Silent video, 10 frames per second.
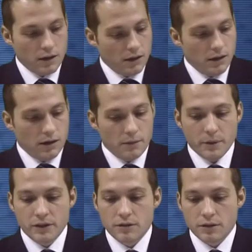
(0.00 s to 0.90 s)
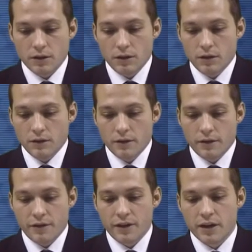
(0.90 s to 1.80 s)
But
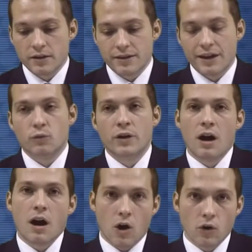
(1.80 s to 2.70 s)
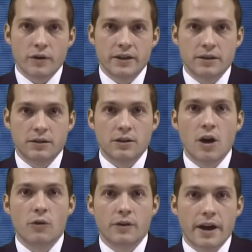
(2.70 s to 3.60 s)
the thing is that we are already
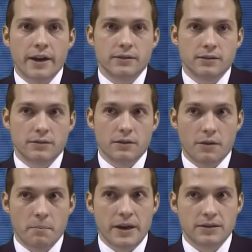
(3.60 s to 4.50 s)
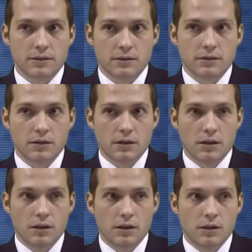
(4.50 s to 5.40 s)
known as the best
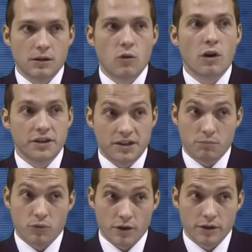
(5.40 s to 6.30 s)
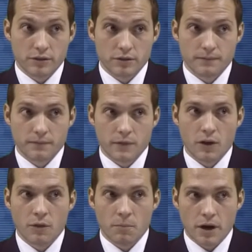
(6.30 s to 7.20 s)
quality product
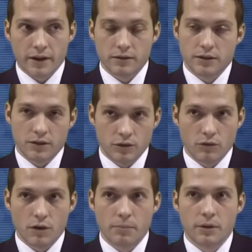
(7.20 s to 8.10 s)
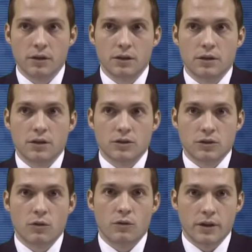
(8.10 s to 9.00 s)
on the market in Europe.
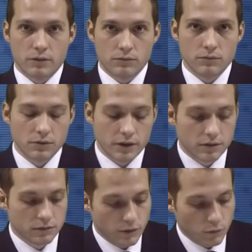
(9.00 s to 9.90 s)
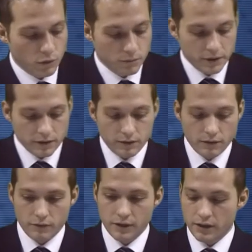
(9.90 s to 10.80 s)
So it wouldn't be
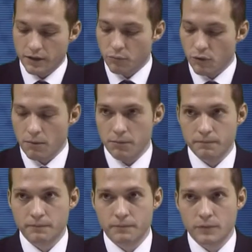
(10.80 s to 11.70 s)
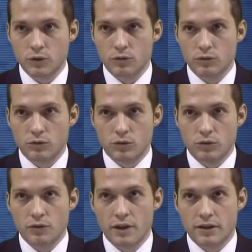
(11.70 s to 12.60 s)
really a problem to
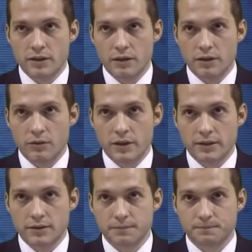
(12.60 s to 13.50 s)
do that in the US.